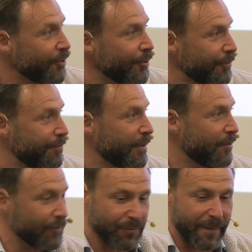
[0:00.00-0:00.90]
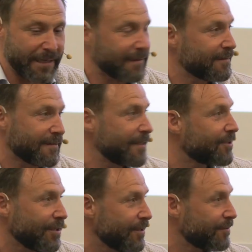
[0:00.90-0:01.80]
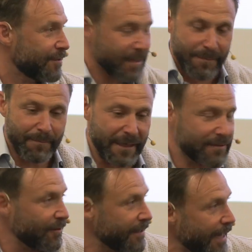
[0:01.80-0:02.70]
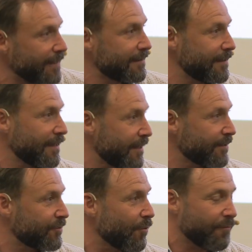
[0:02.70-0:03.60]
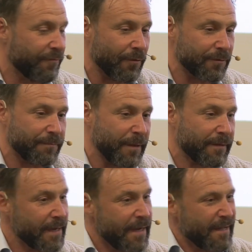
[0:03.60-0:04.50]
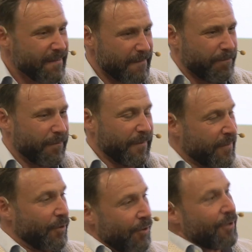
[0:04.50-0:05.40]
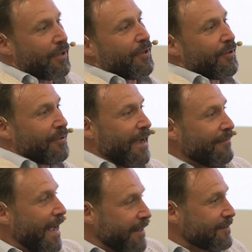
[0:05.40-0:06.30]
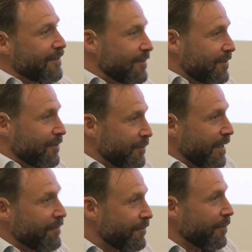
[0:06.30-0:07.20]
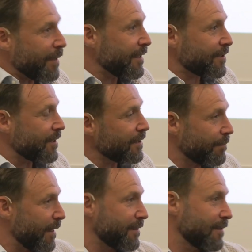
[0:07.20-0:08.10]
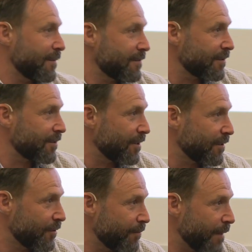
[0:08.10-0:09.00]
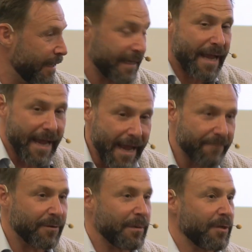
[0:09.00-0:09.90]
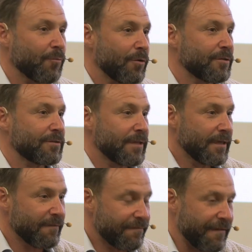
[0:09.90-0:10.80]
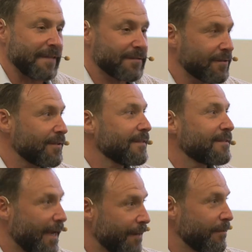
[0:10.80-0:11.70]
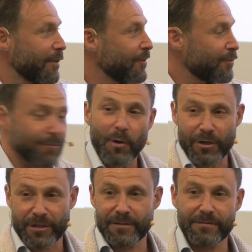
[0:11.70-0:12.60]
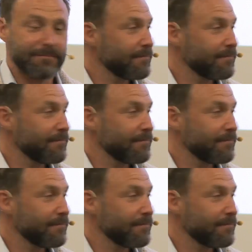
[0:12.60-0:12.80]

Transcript: do because you make decisions based on gut and, and so forth but the earlier you have access to the information the better the decision you make everybody wants faster time to market